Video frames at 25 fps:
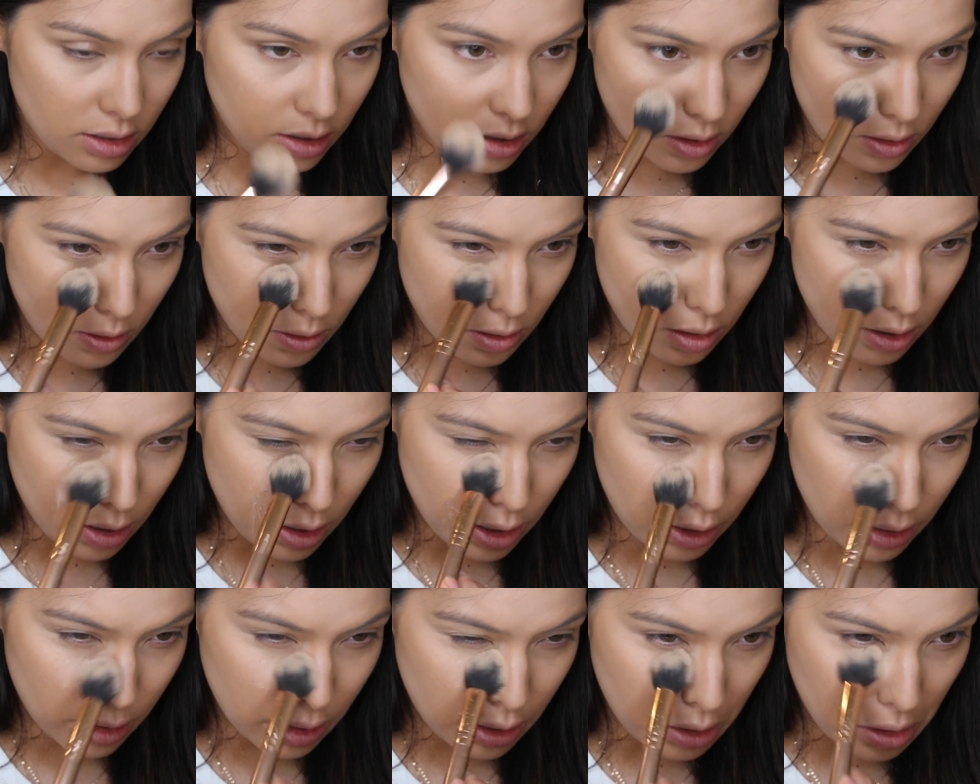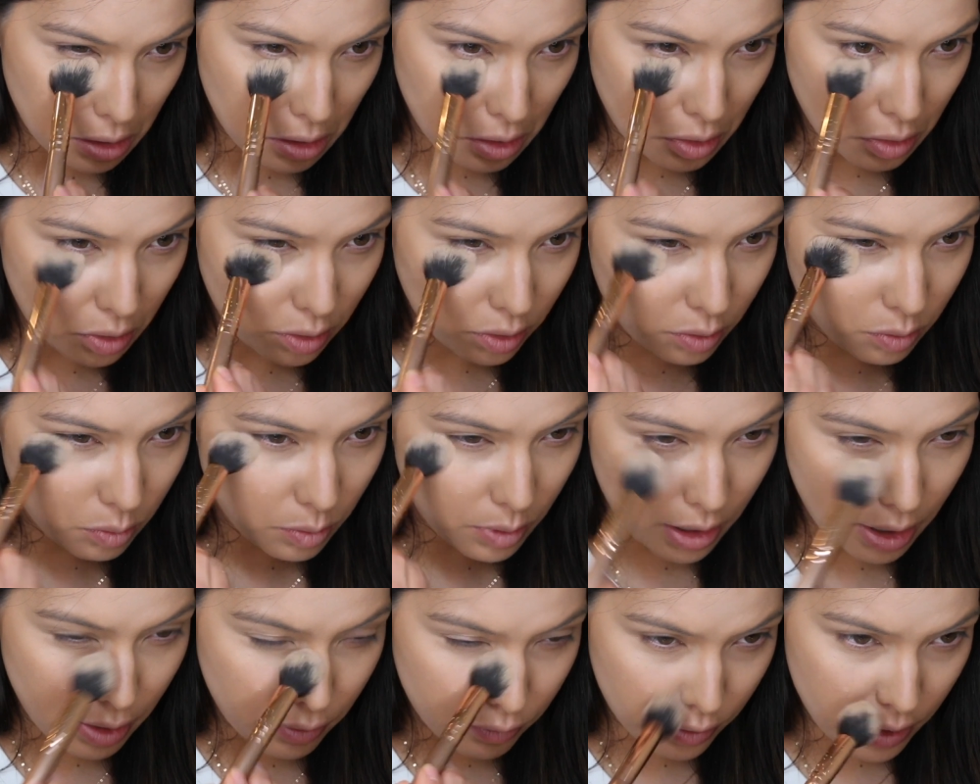on
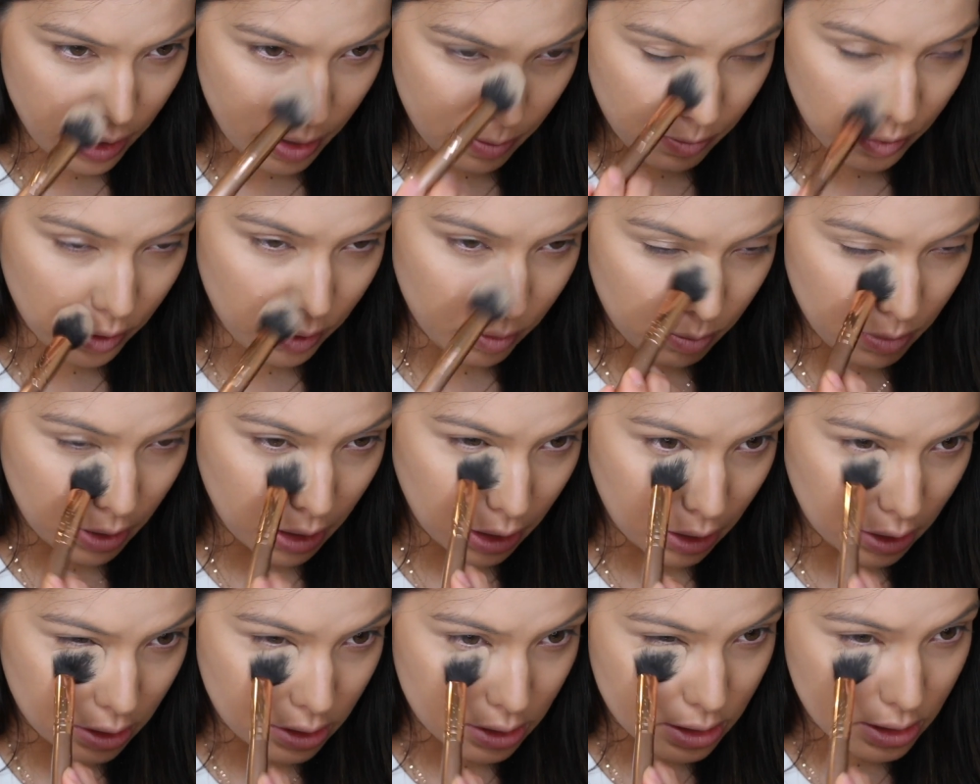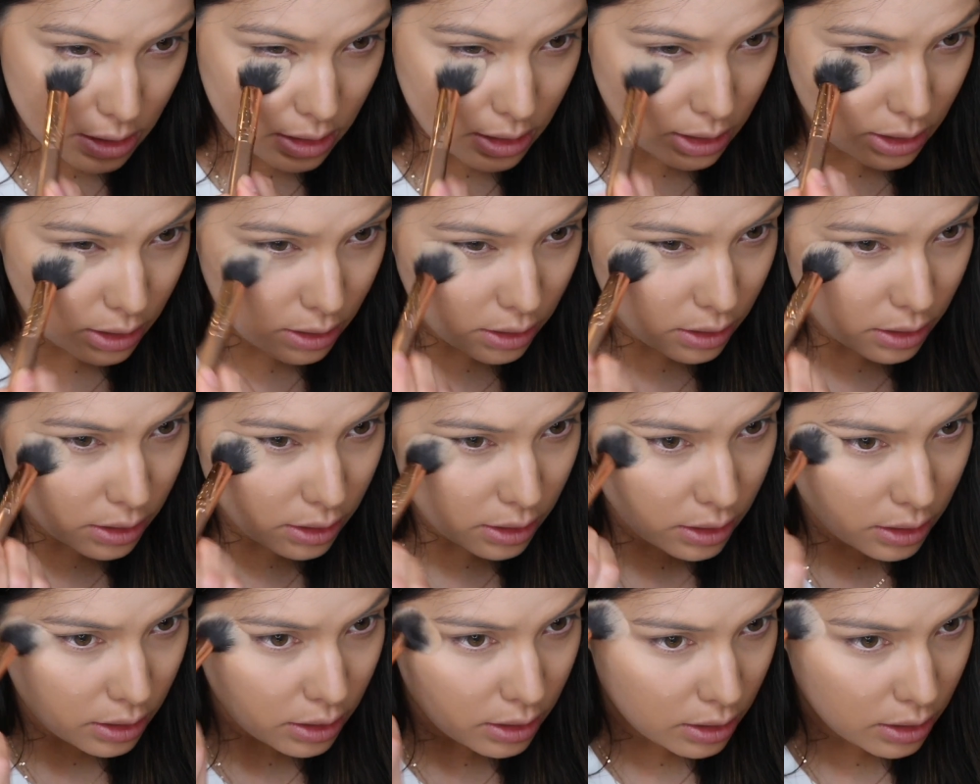wherever I put my concealer.